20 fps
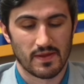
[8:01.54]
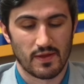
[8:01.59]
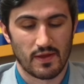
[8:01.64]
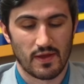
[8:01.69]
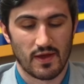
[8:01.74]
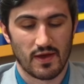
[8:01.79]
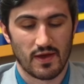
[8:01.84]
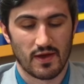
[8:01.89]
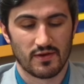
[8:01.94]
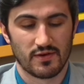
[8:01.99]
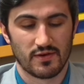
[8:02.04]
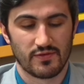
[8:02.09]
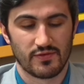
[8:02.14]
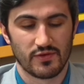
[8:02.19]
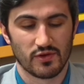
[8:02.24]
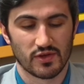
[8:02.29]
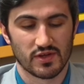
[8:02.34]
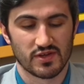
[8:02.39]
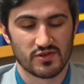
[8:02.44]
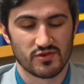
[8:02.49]
And if
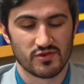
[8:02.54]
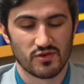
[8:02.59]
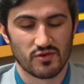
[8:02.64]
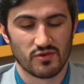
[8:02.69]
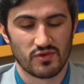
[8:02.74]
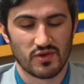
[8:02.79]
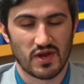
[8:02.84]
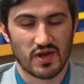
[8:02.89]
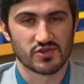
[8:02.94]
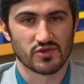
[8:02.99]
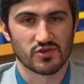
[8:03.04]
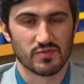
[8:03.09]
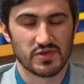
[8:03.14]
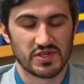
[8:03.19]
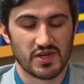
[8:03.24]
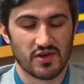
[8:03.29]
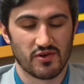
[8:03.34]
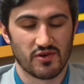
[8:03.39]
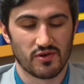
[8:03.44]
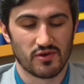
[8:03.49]
you look into their actual
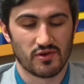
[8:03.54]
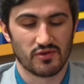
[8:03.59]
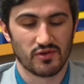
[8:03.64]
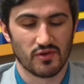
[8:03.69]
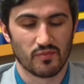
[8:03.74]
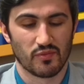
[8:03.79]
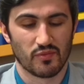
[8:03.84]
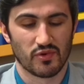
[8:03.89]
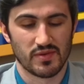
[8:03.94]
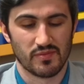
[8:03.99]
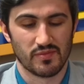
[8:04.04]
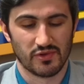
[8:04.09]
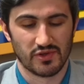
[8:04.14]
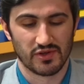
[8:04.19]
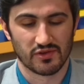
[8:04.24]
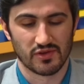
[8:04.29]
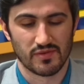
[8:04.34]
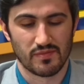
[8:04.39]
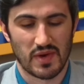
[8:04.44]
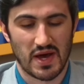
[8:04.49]
material, they're pretty
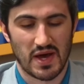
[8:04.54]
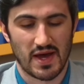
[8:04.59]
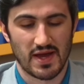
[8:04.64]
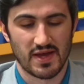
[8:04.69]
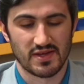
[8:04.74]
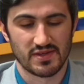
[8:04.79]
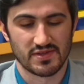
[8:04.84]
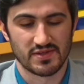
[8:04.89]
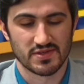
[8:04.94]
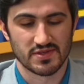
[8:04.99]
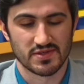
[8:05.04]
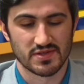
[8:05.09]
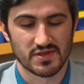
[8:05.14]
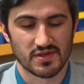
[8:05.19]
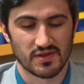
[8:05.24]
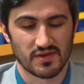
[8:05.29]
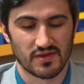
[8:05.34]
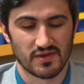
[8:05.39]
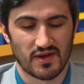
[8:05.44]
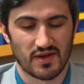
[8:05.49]
politically
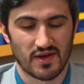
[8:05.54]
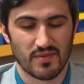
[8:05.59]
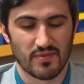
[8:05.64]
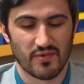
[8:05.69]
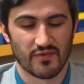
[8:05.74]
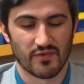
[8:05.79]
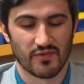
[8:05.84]
biased. I